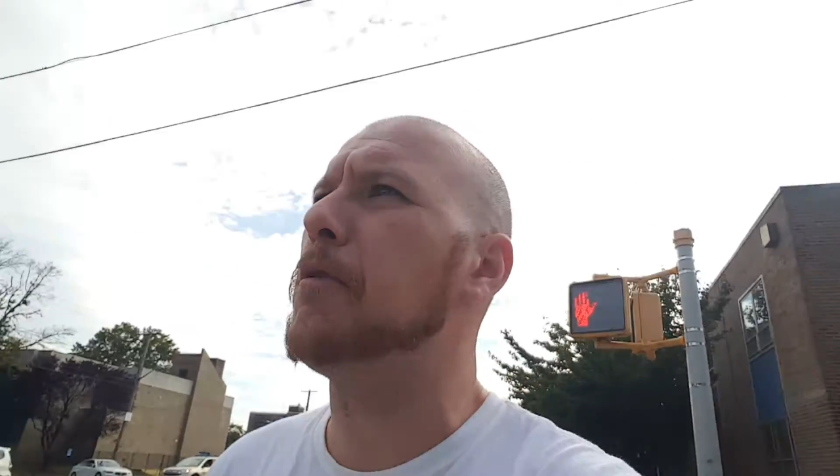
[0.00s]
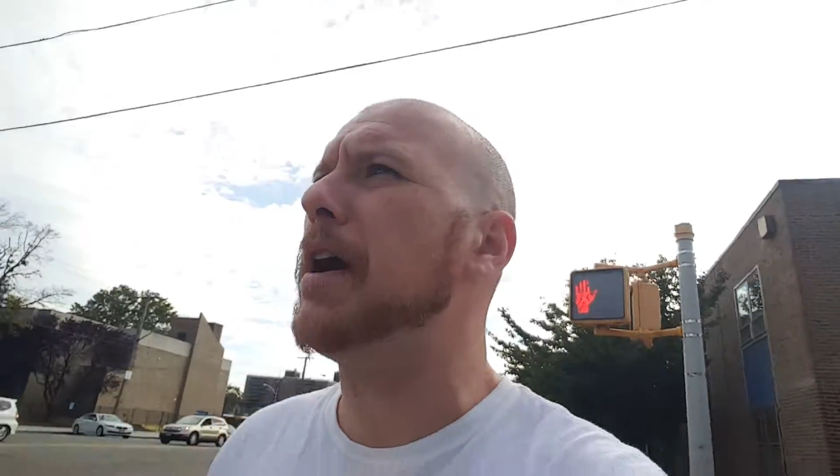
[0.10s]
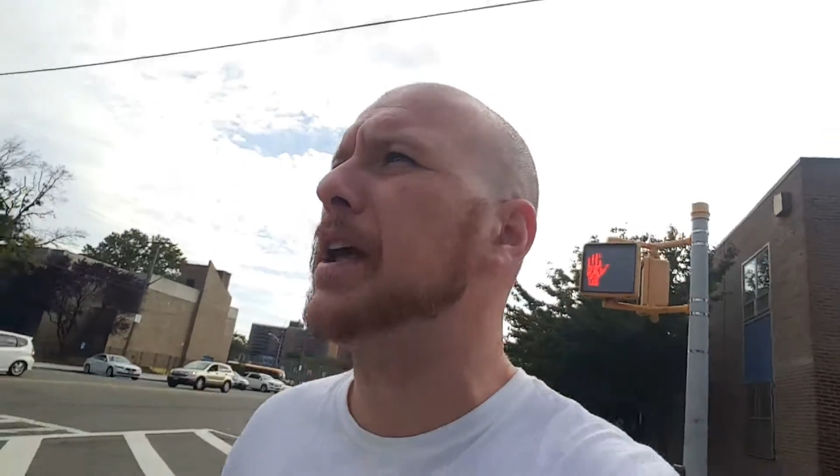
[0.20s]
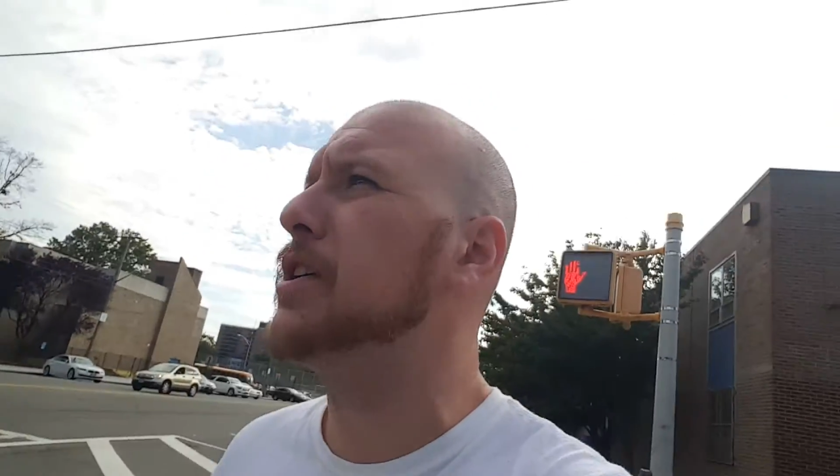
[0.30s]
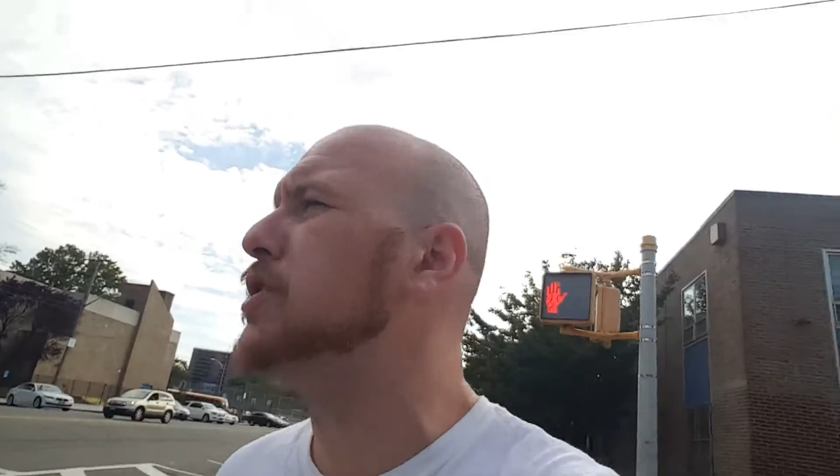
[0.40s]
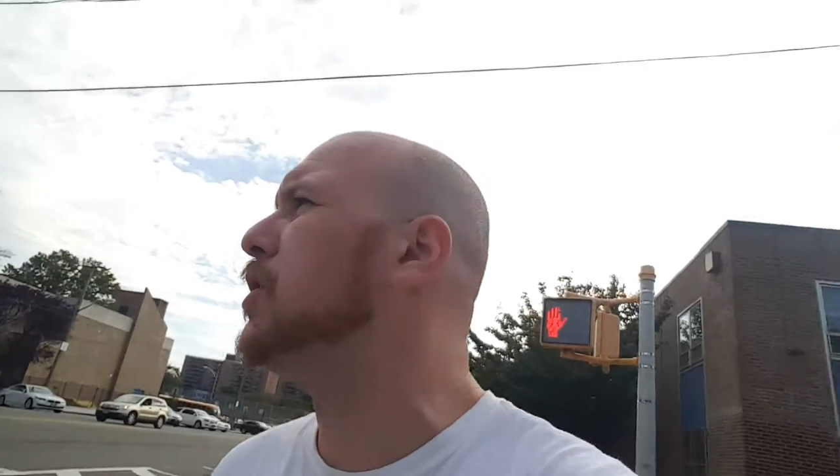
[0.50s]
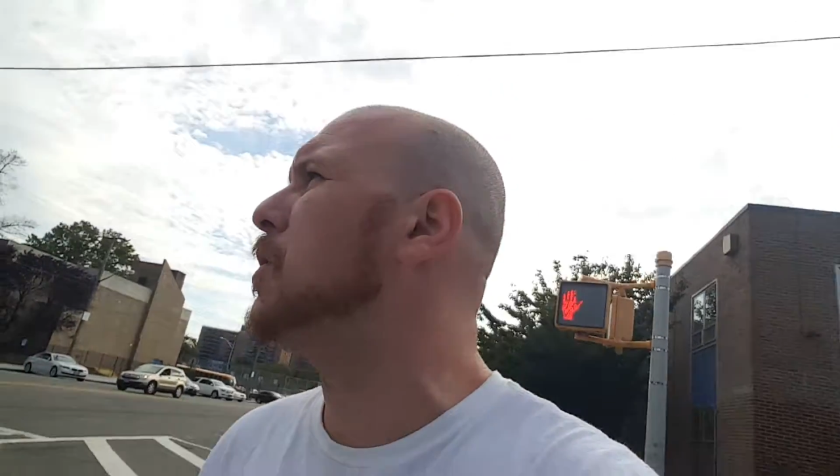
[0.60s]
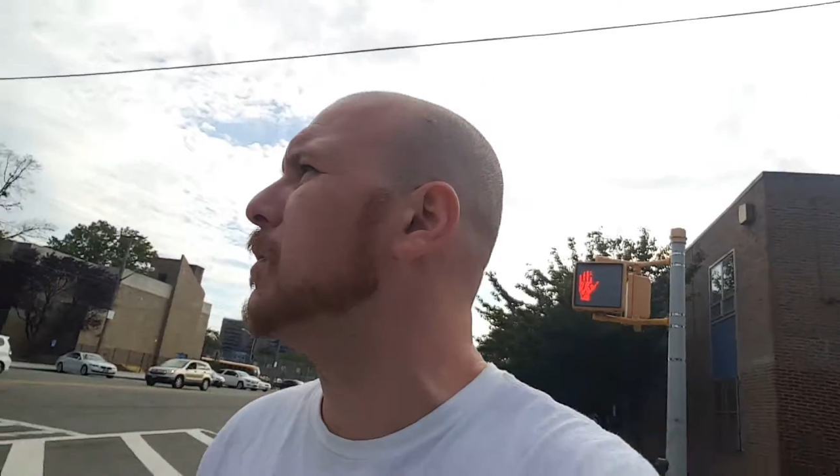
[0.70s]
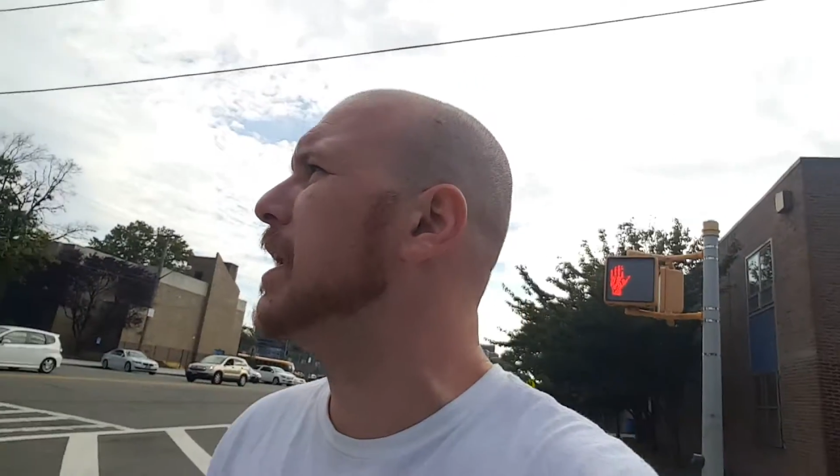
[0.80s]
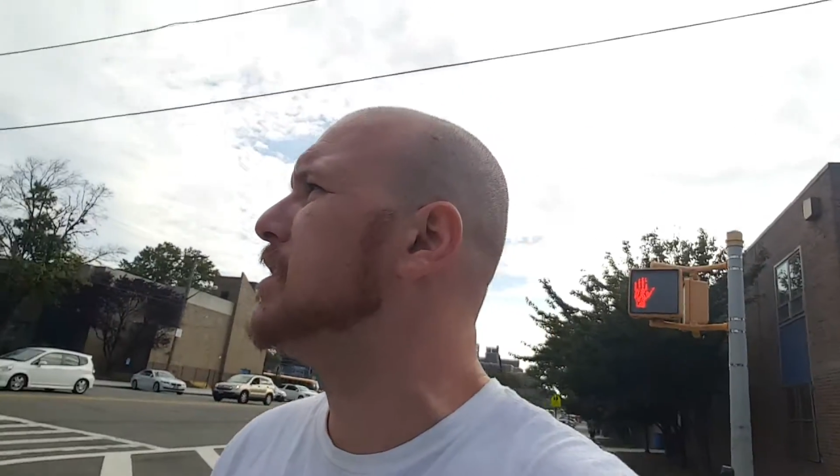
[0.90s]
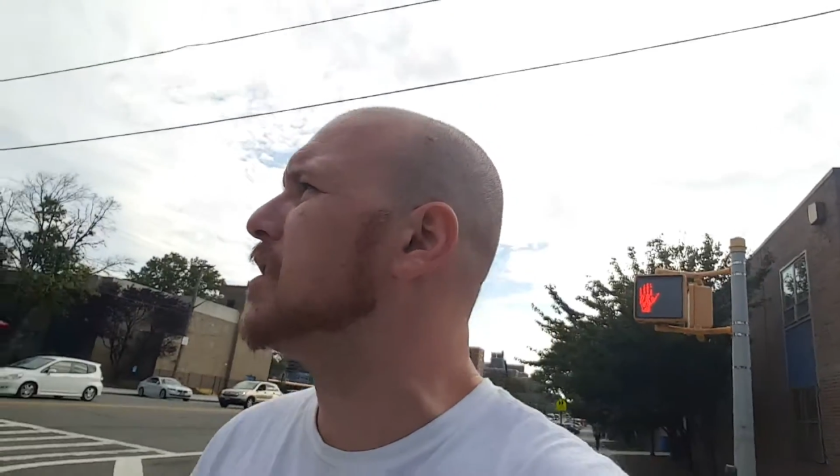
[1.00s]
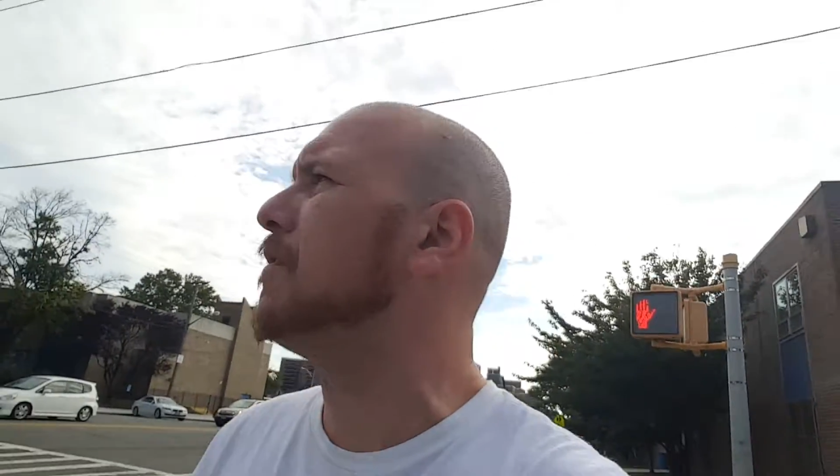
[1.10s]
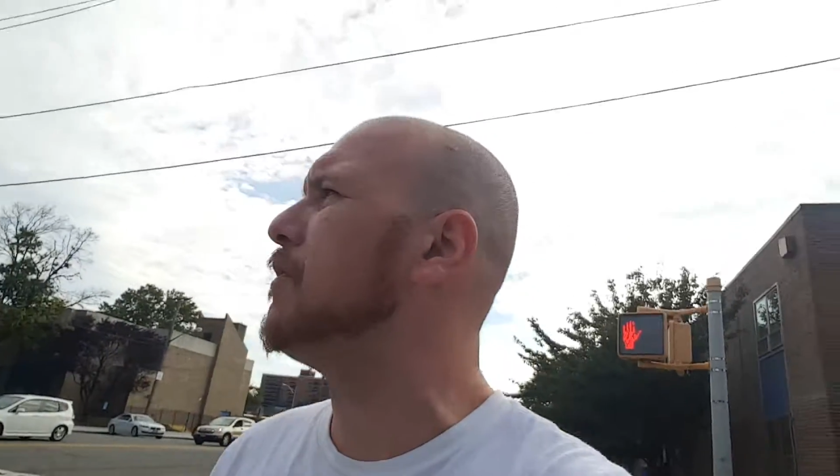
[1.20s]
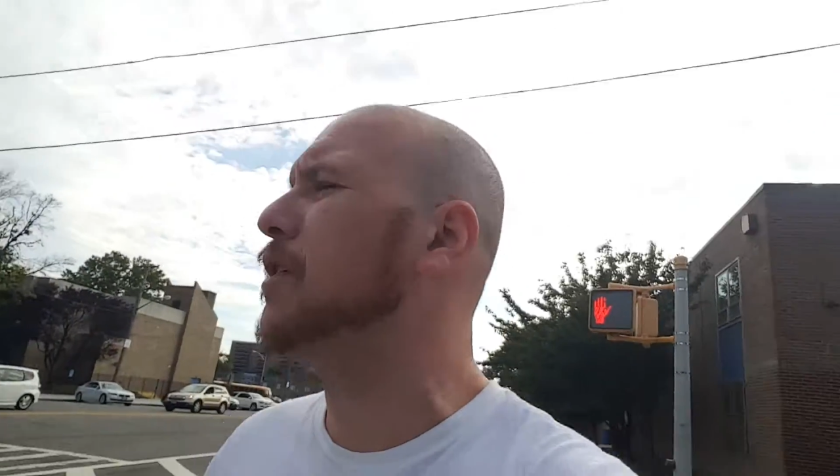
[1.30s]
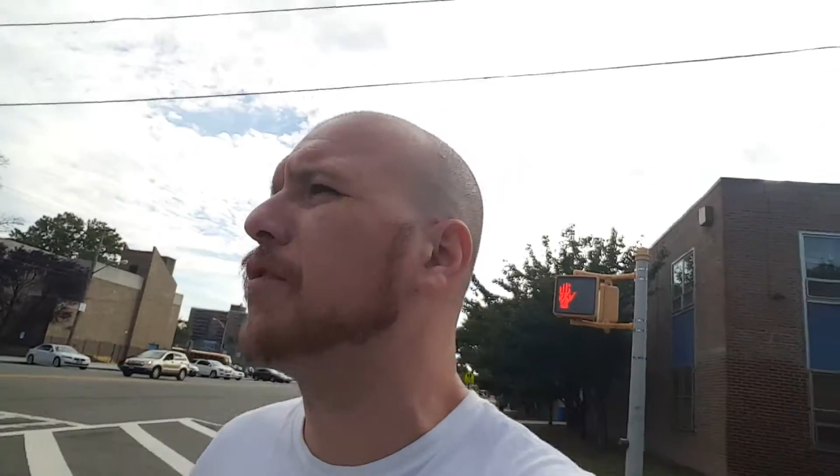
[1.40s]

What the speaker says: The ratings showed they suffered.